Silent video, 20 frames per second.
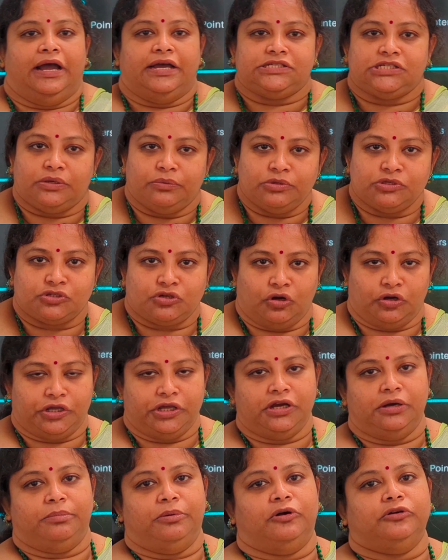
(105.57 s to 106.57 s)
As I was
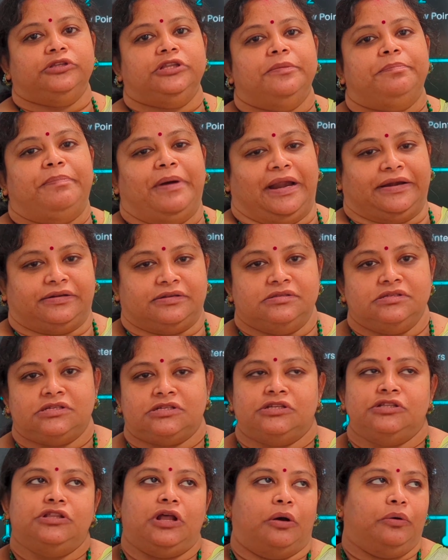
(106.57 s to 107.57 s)
talking about the
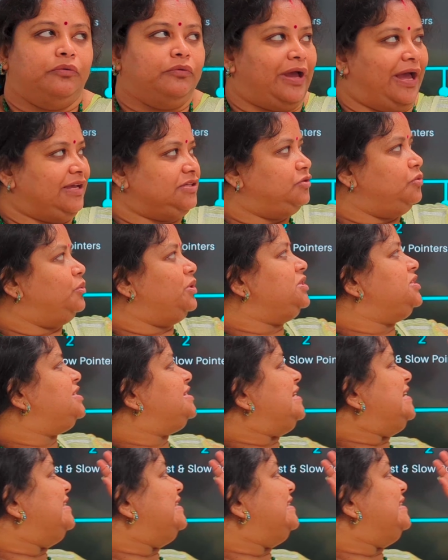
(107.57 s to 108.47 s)
patterns, now as you can see